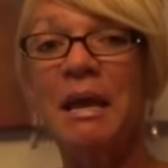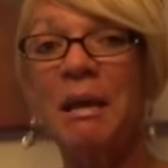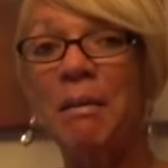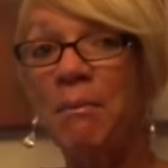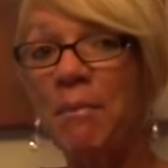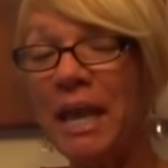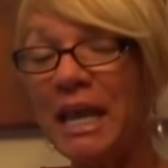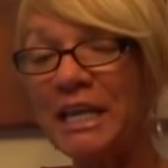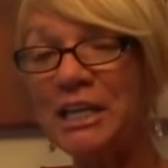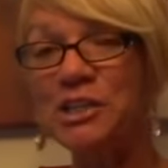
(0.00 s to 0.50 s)

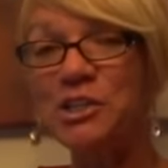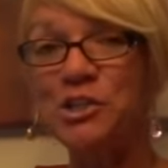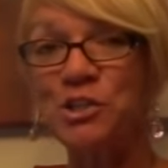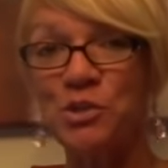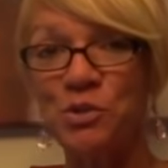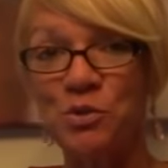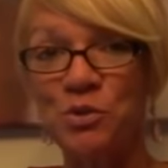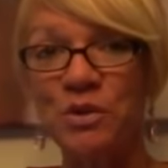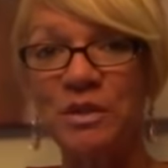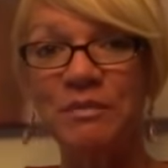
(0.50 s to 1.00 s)
Make
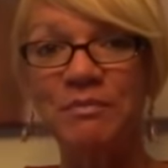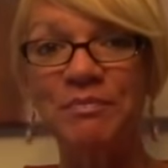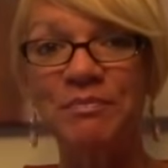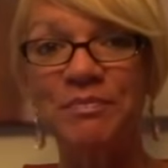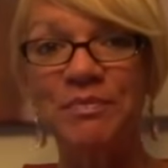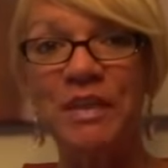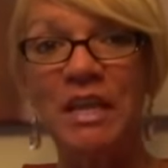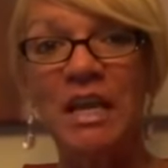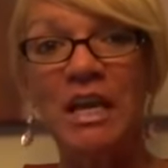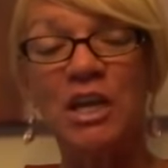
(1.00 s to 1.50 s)
sure
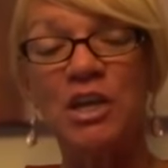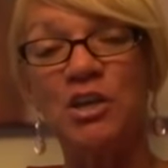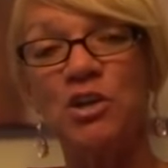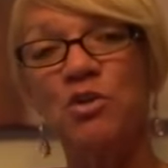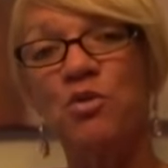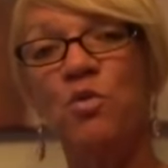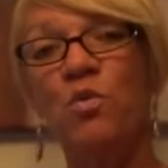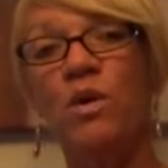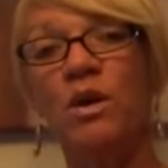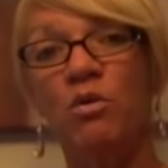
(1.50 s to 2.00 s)

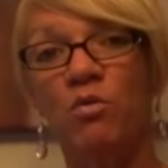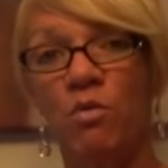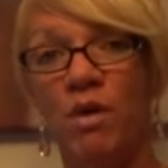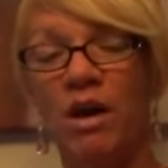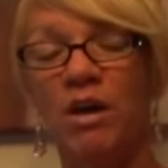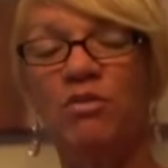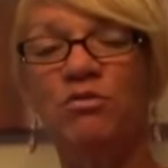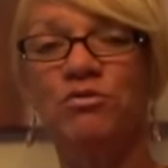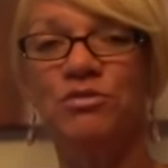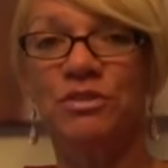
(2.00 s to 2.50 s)
you are
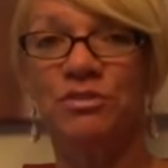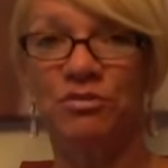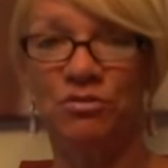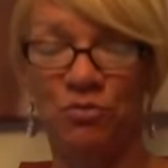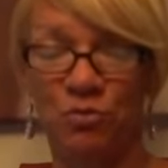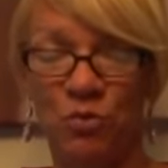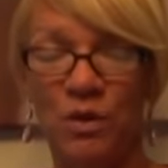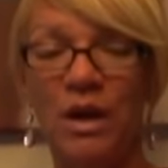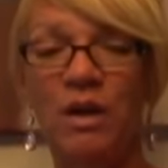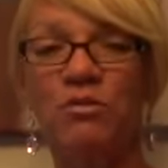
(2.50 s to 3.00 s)

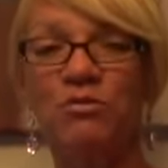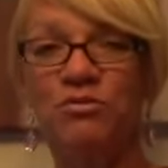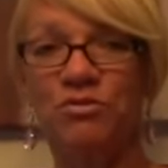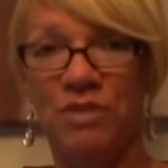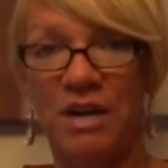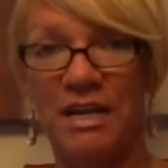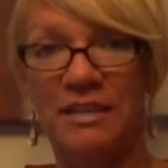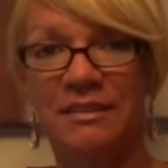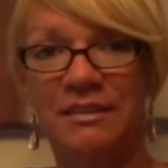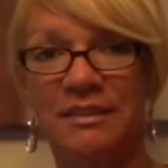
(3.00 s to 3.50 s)
well
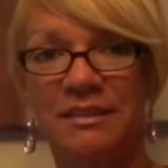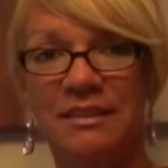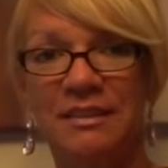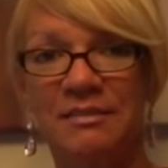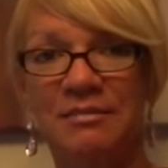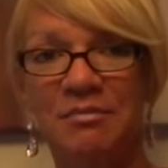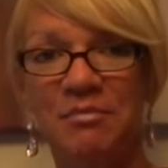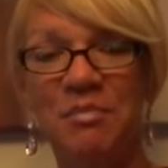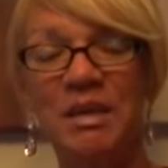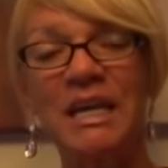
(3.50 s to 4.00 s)
dressed,
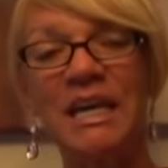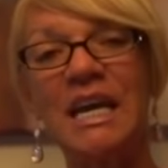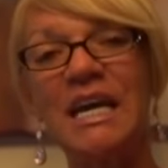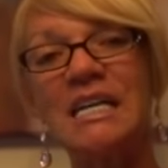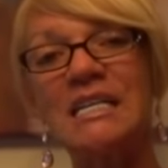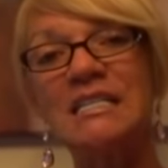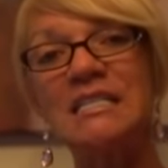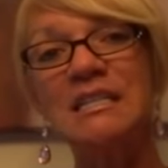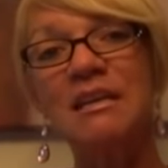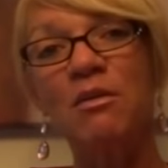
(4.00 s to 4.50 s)

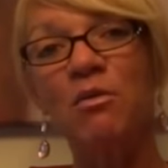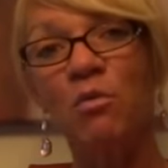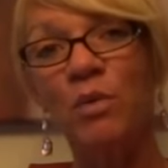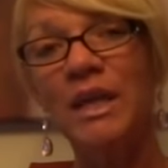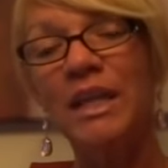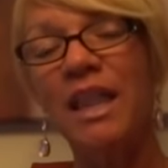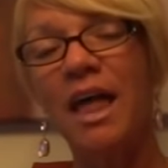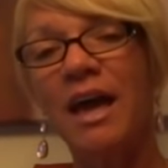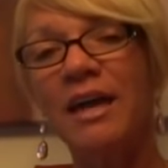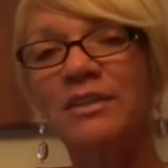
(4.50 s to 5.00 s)
because
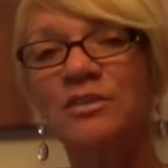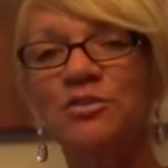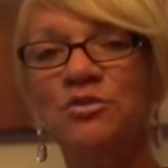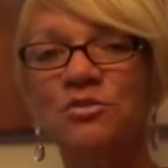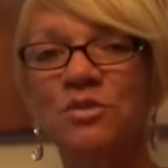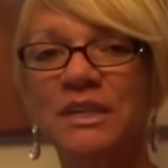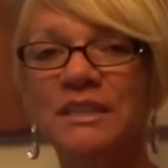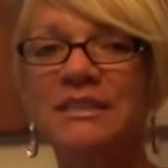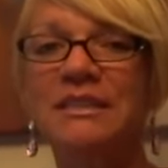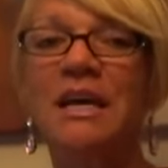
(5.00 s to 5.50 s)
we like to
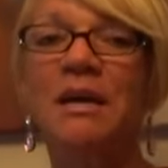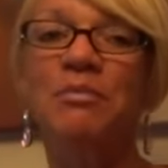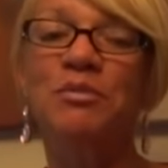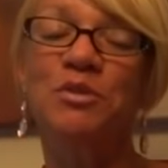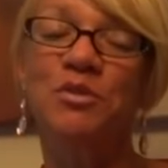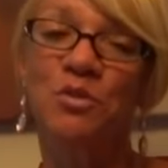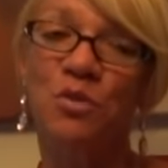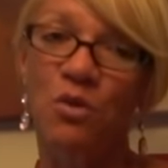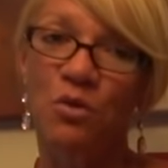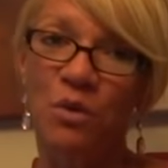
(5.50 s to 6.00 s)
dress up
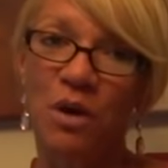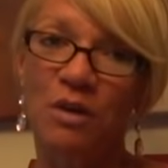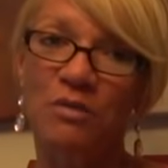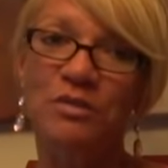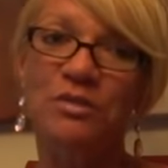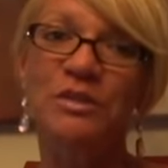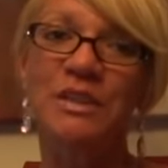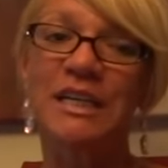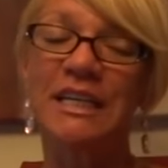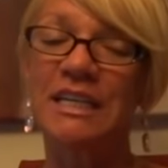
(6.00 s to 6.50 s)
to go
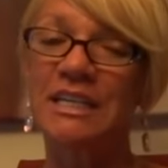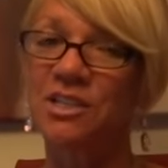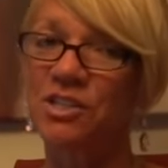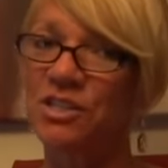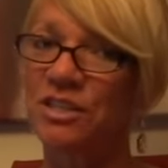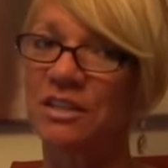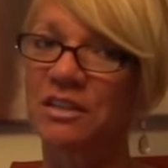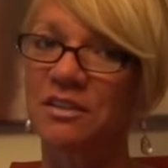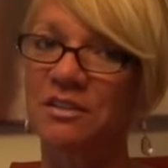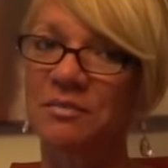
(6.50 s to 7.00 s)
out in a
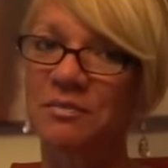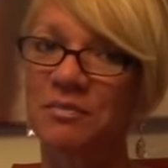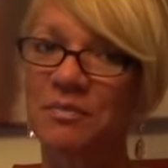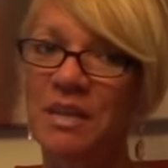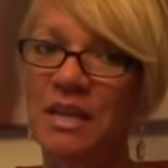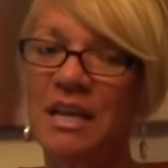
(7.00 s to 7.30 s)
dinner.